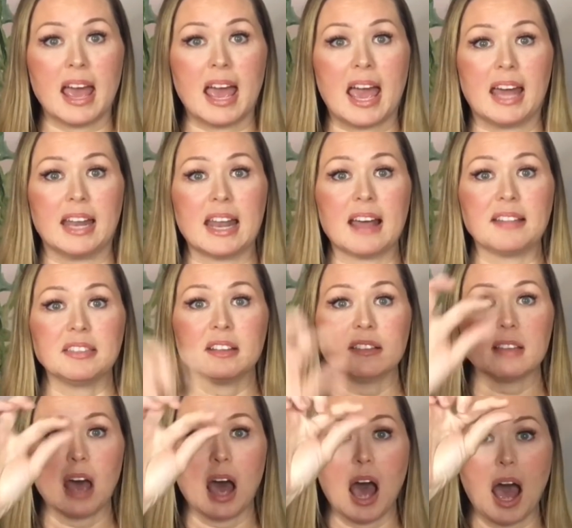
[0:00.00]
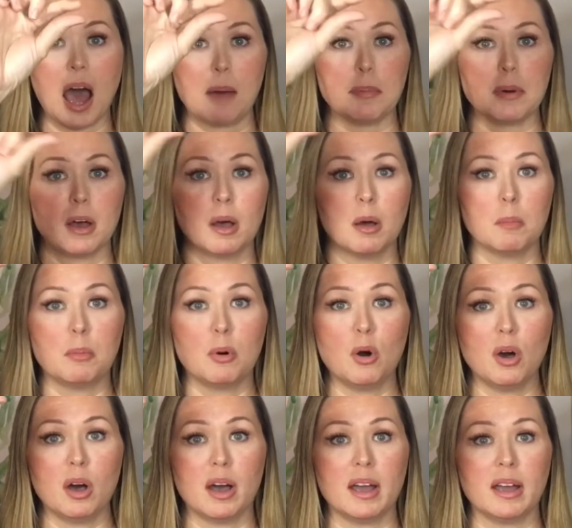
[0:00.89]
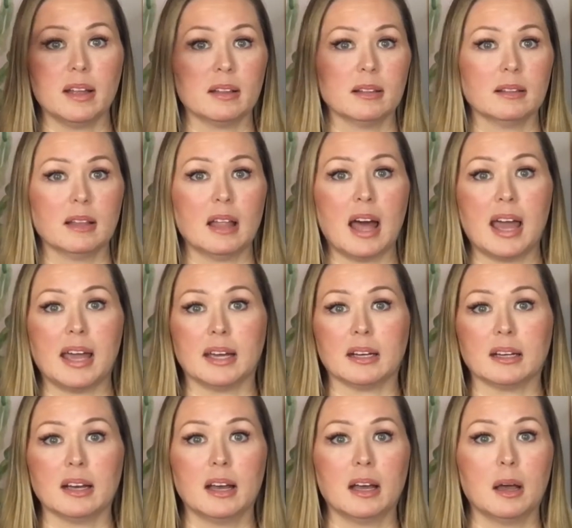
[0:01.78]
and at the top put like